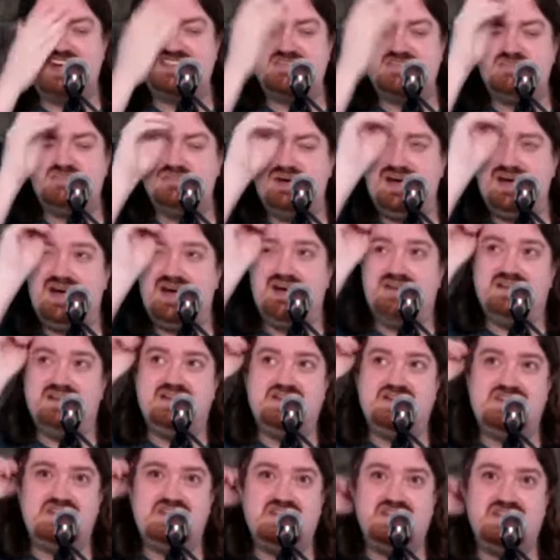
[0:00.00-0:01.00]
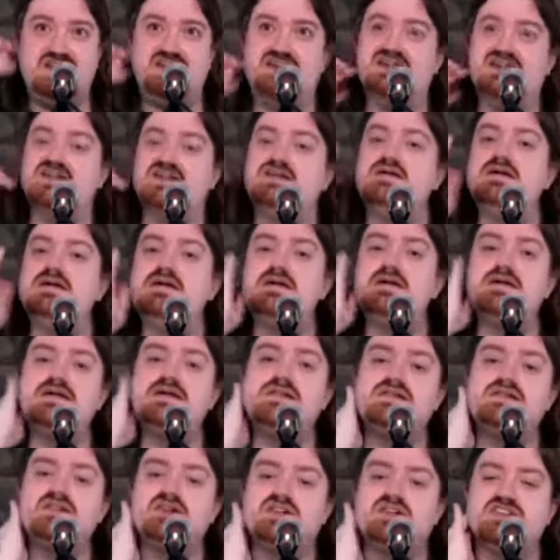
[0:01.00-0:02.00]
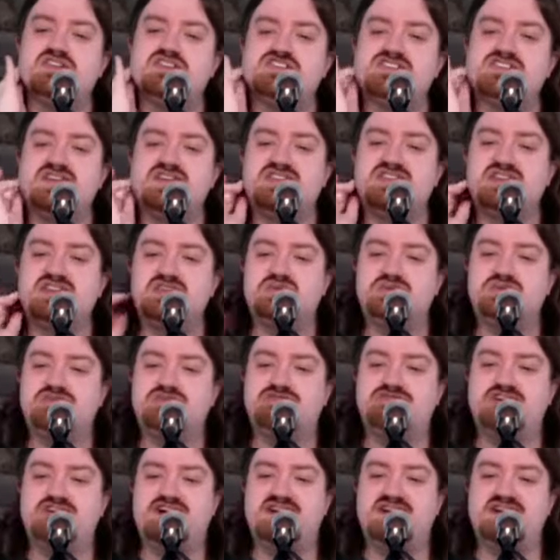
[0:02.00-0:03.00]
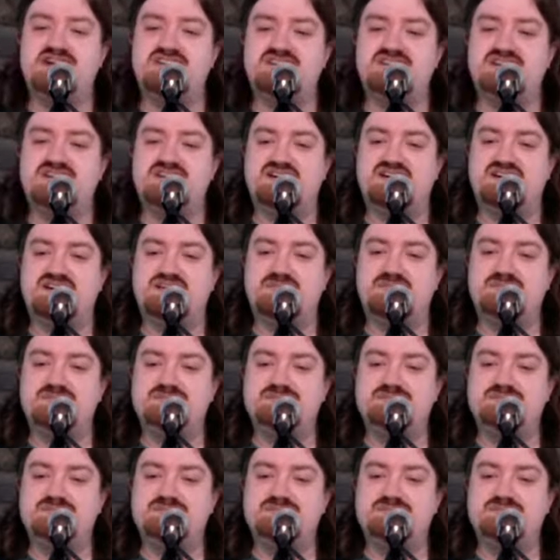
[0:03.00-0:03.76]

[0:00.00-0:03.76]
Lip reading: Browne, like the old stuff that you would find on